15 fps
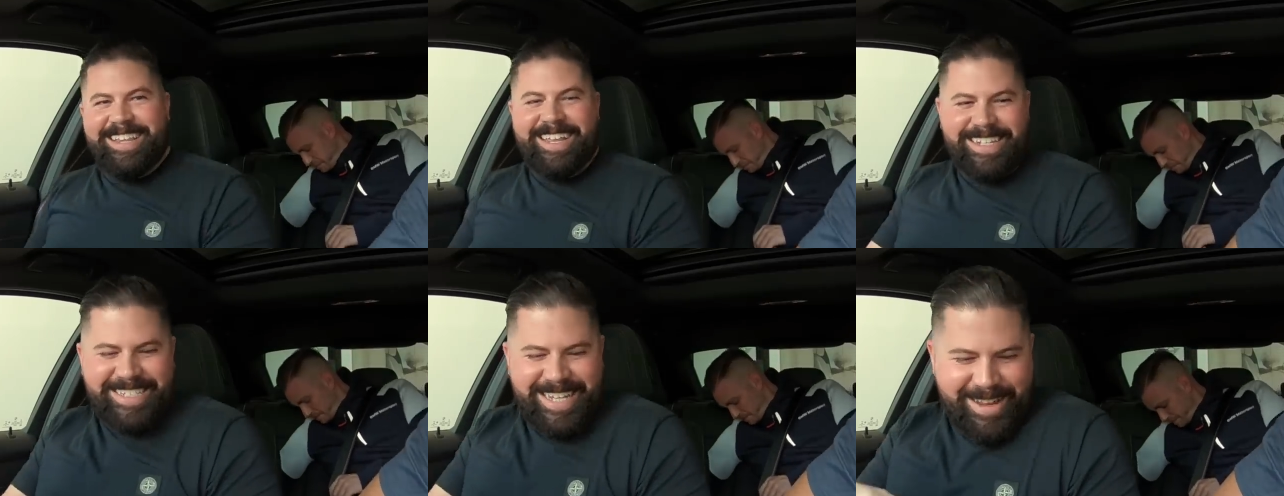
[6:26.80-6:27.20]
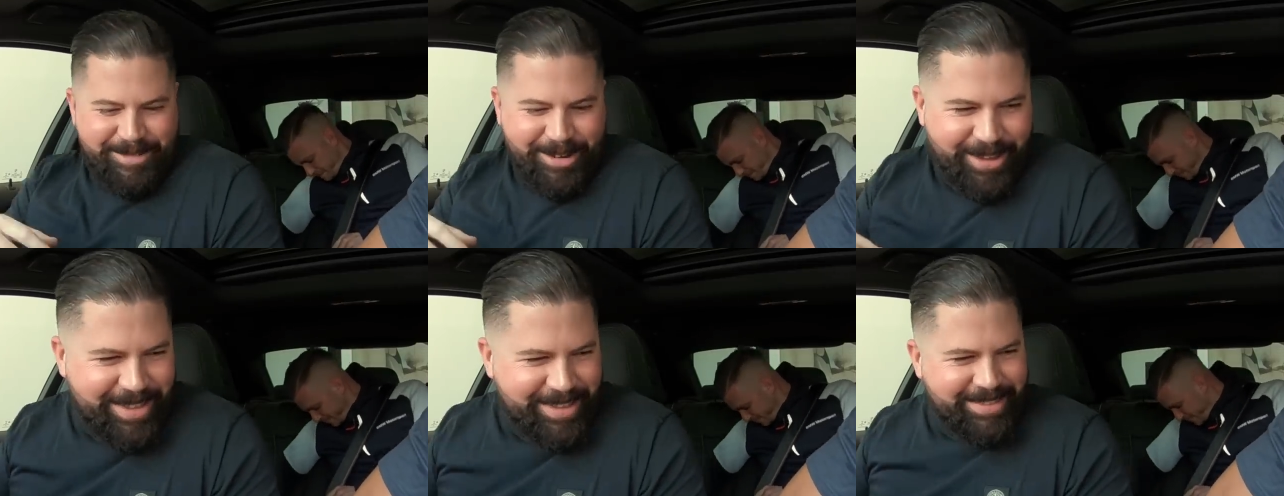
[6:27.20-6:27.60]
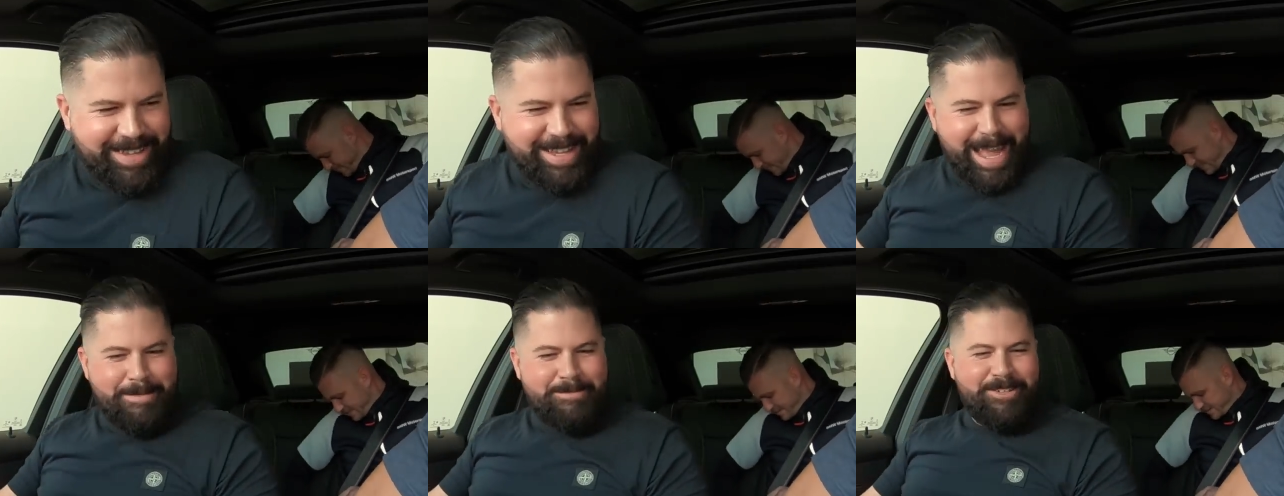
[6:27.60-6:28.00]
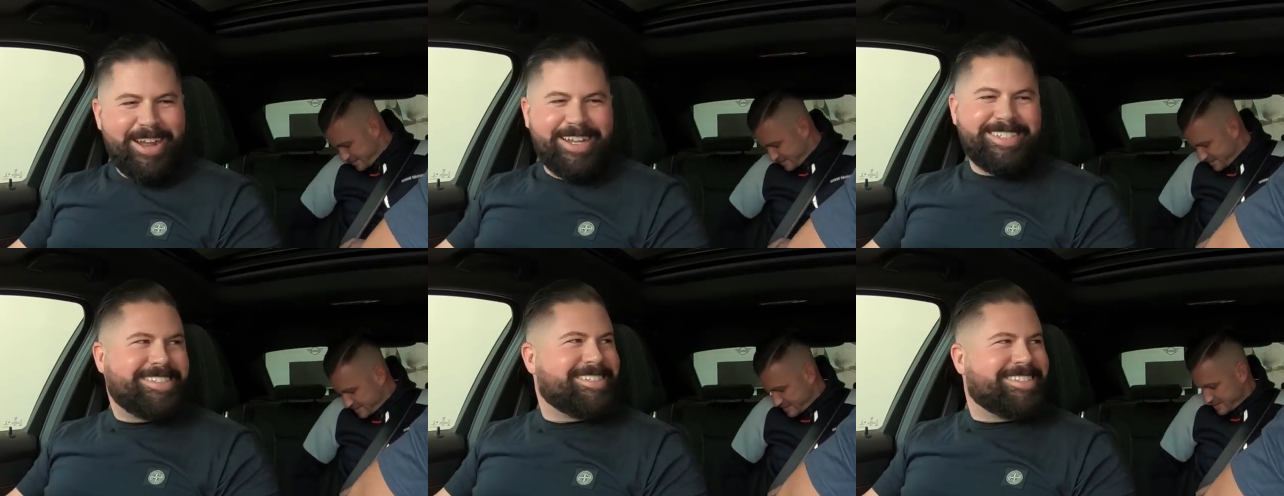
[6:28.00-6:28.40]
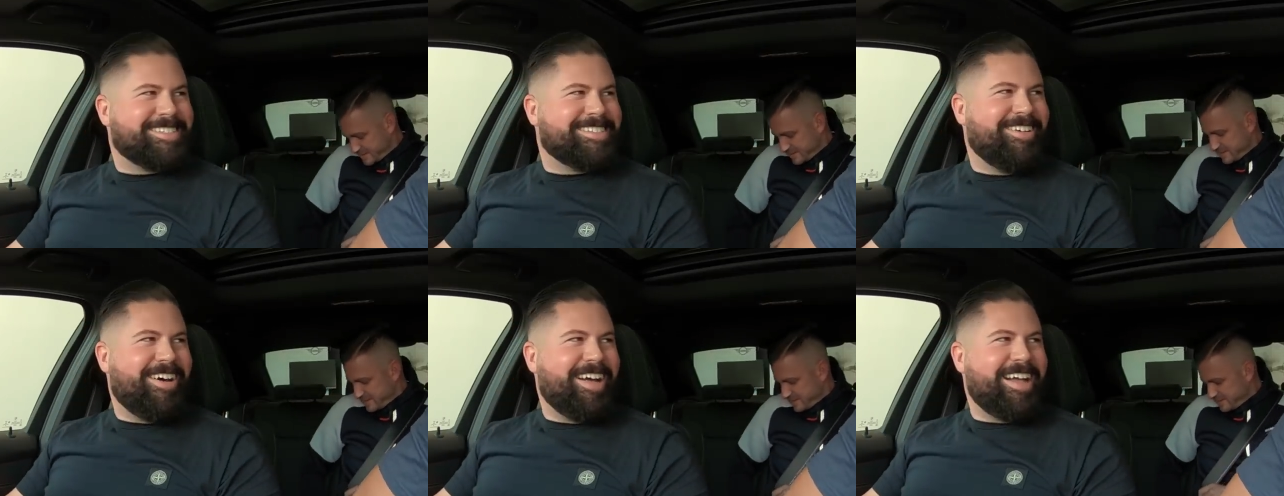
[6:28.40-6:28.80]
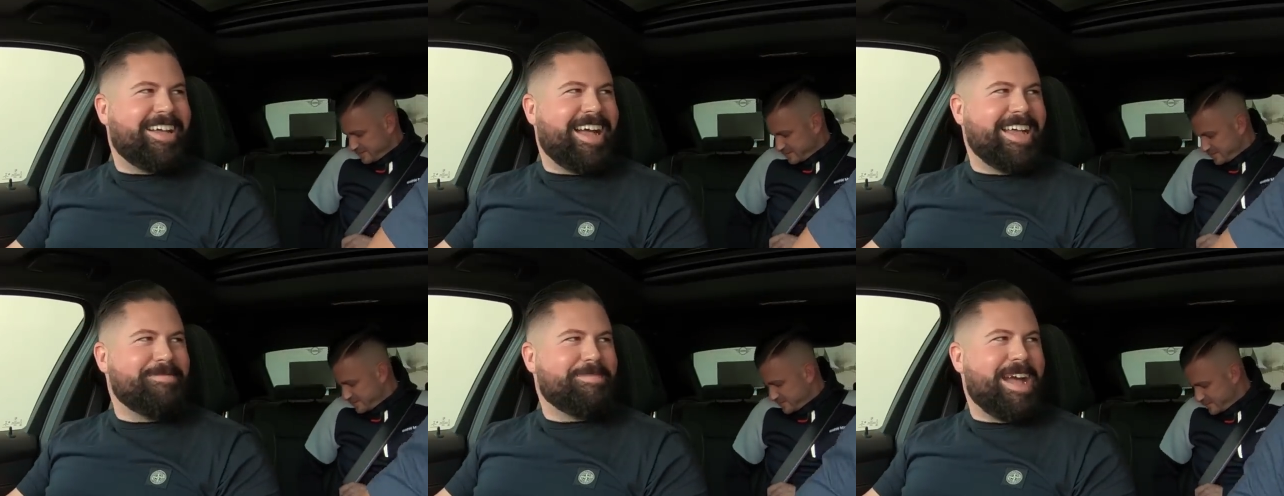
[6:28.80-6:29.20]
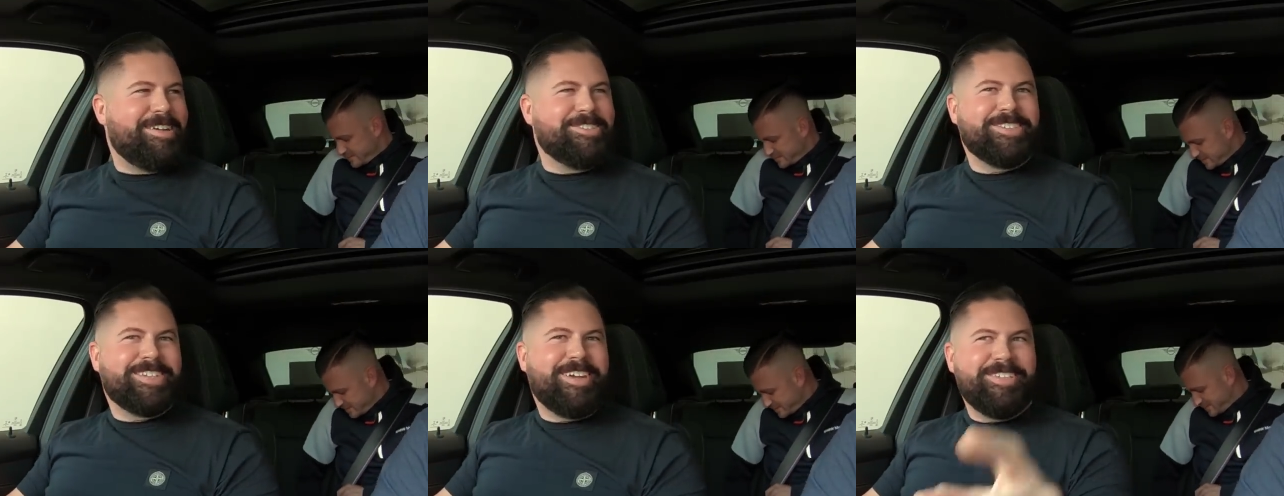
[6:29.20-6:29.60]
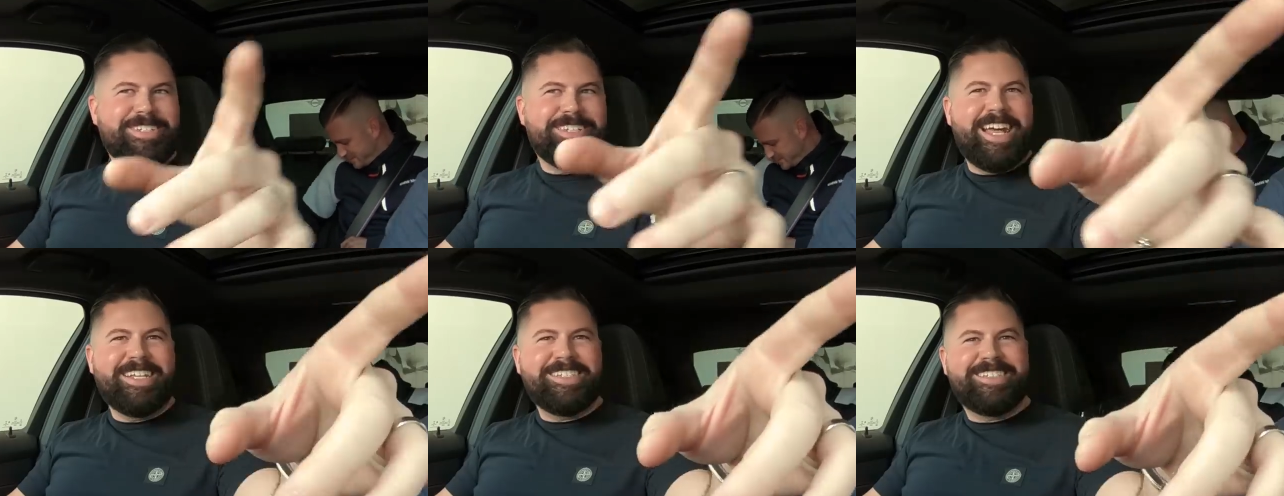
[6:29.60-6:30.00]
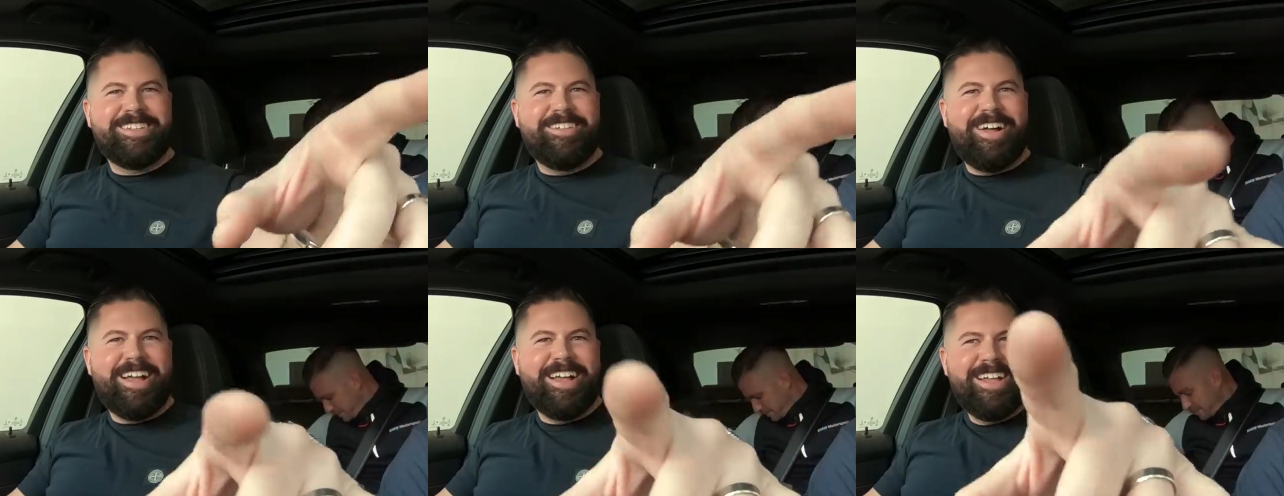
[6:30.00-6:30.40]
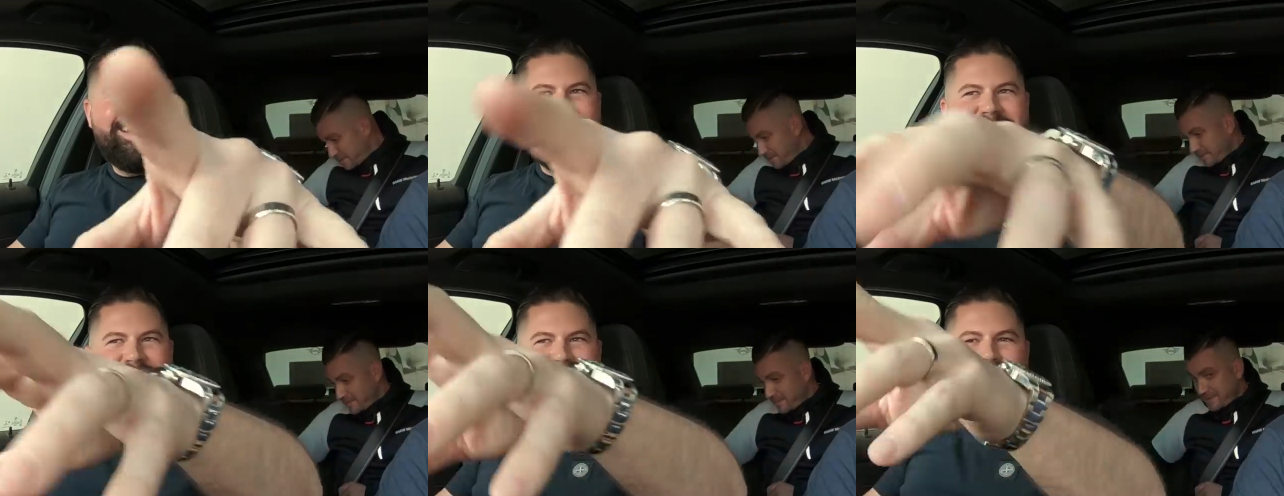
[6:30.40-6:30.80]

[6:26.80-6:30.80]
Speaker 1: they say what the, the camera adds like eight pounds or something. So that's like, if